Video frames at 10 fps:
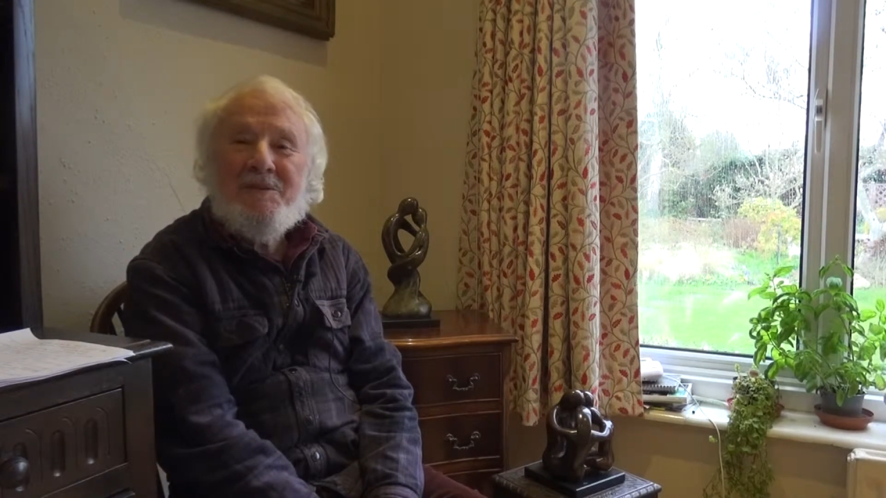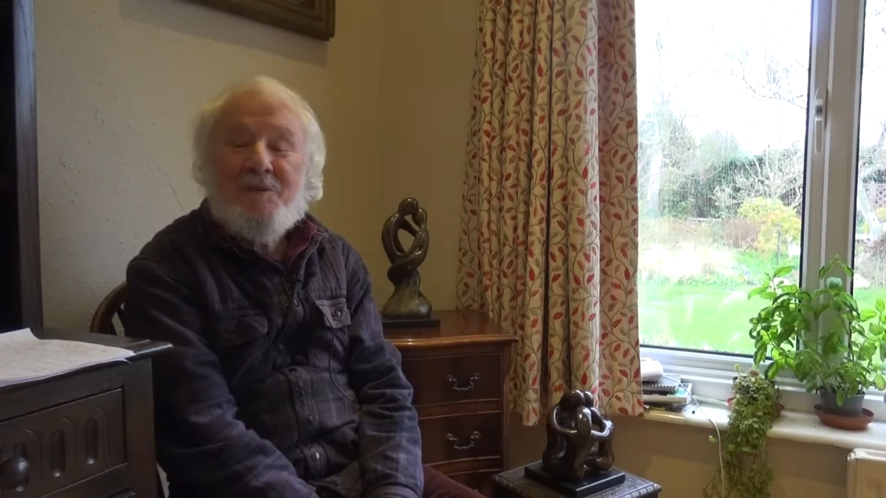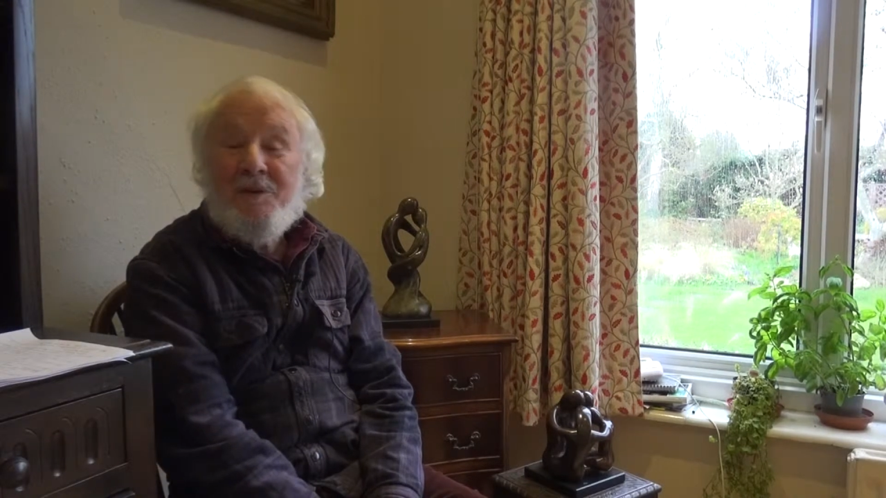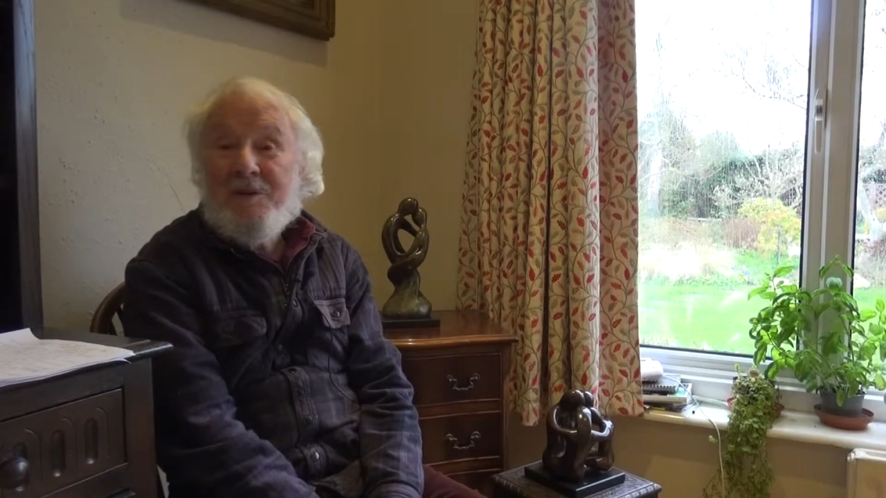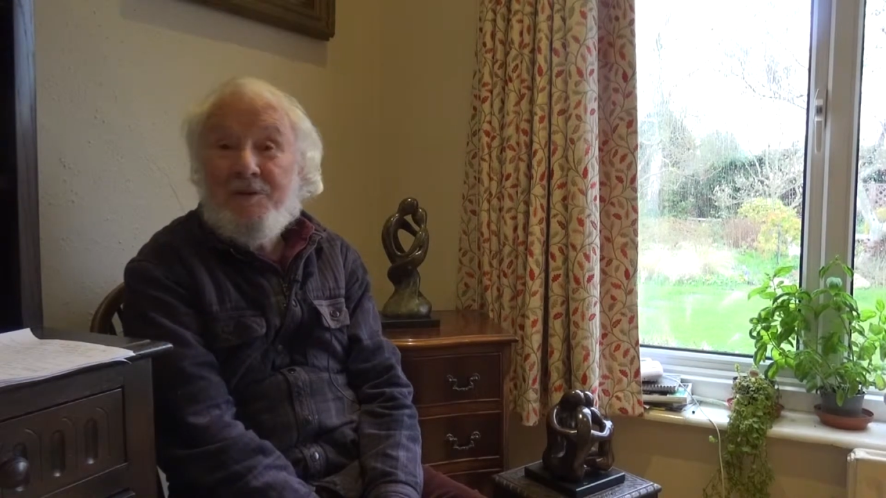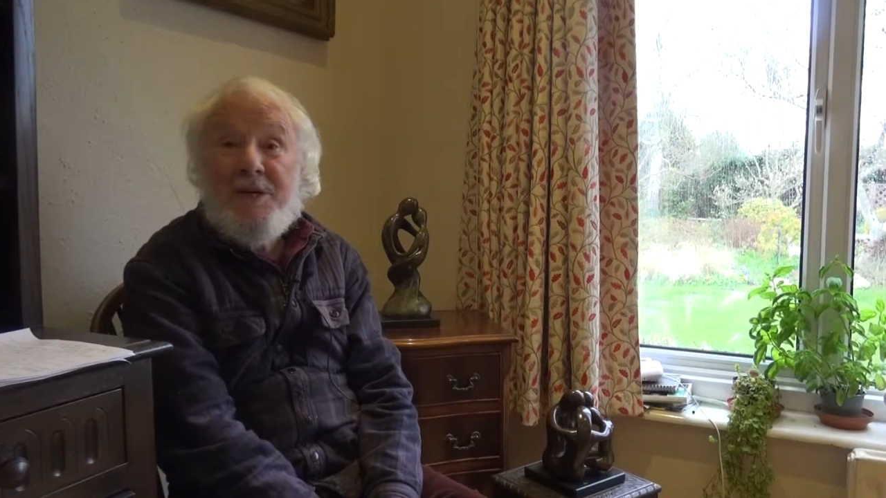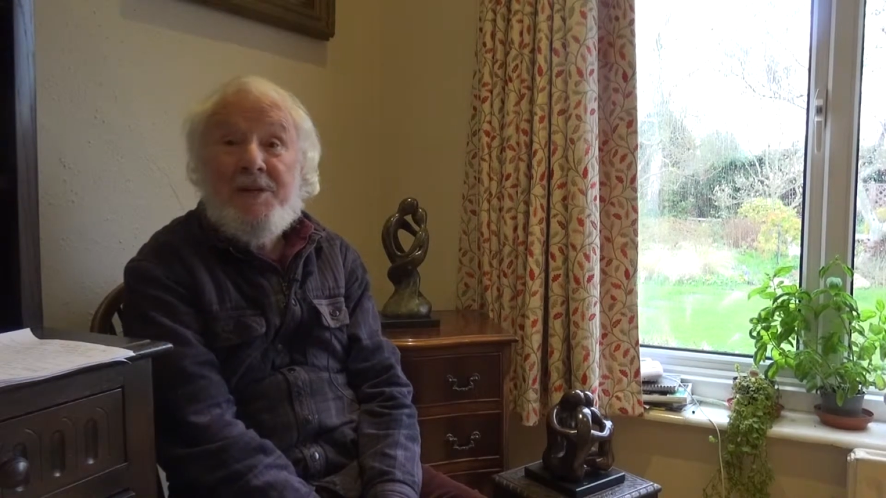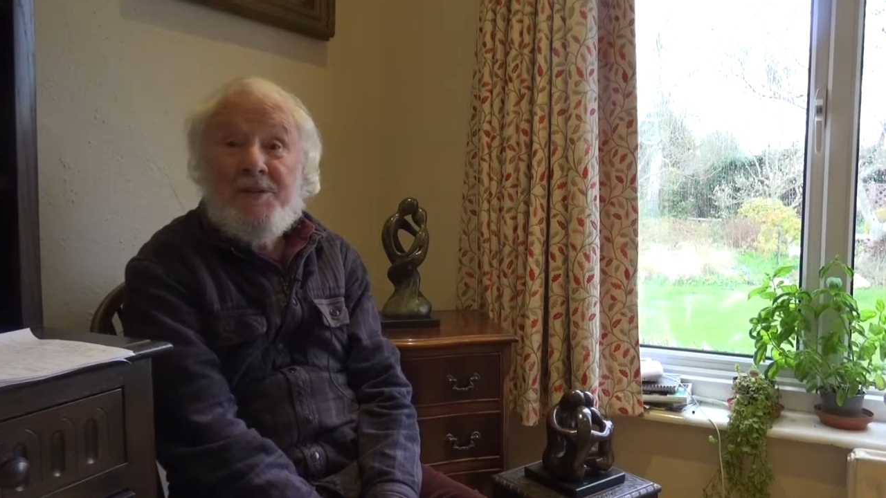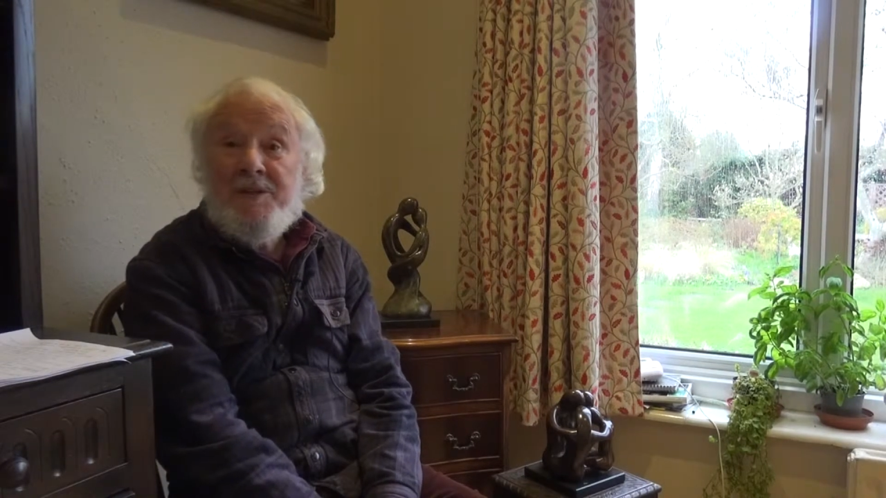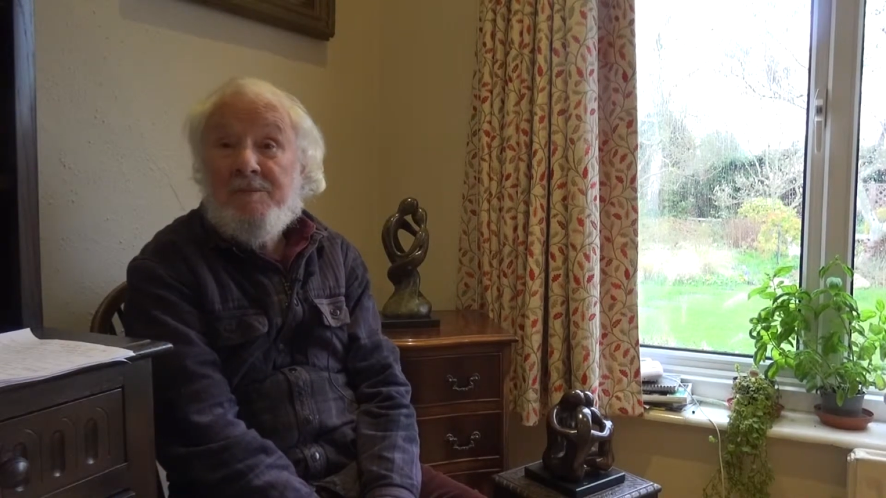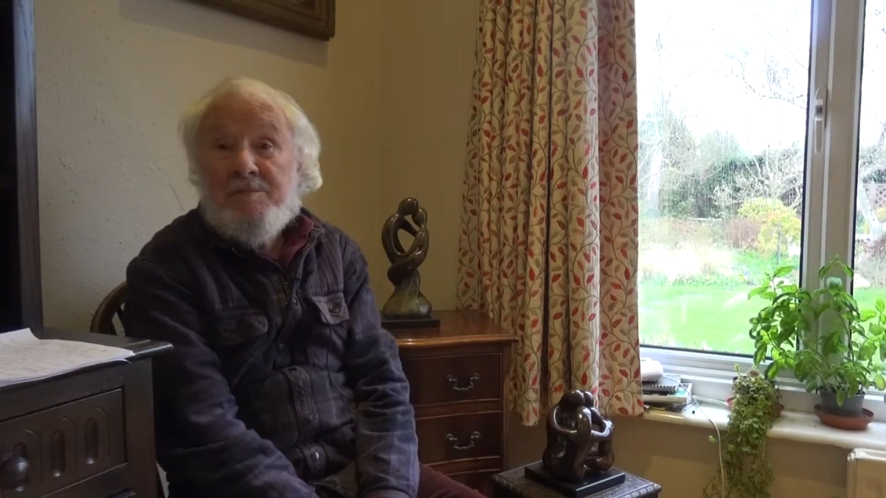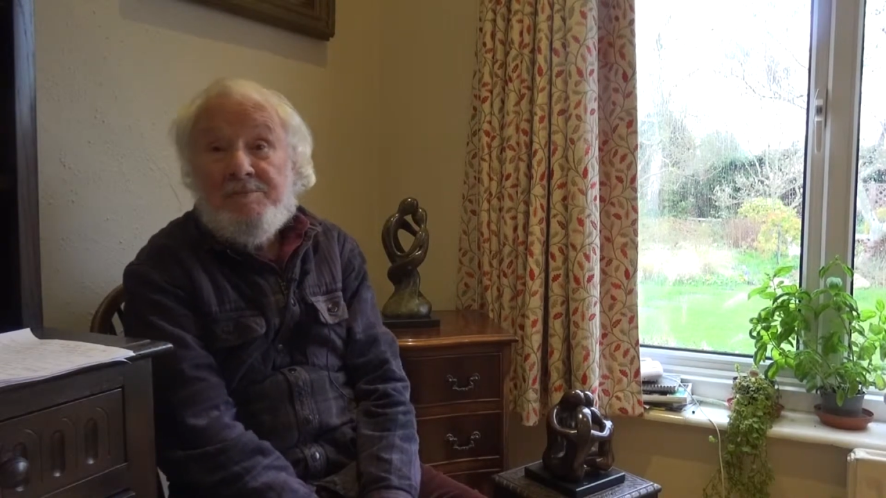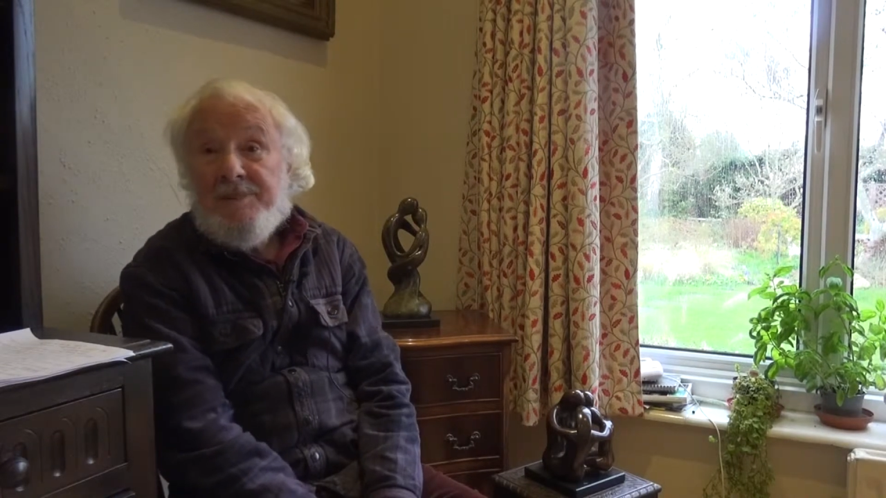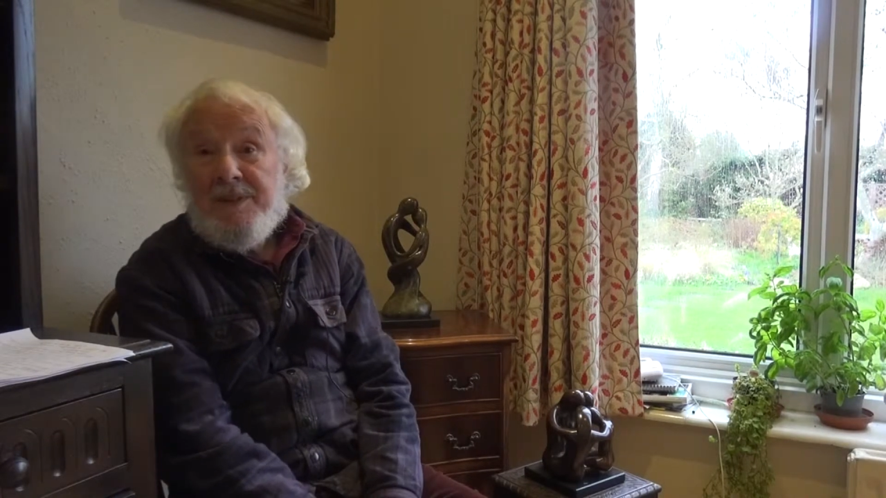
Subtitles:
a crashing